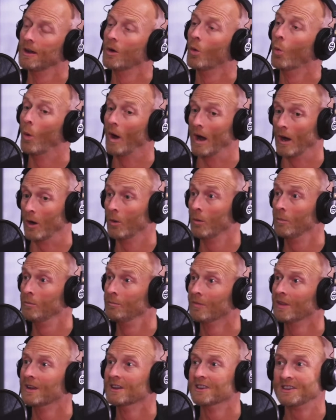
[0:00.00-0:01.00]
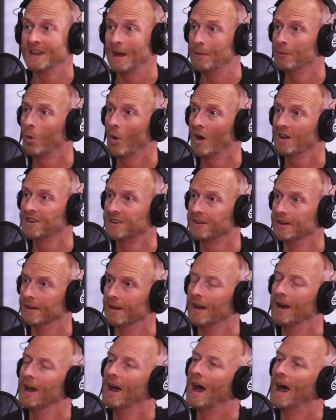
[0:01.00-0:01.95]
Well, same question.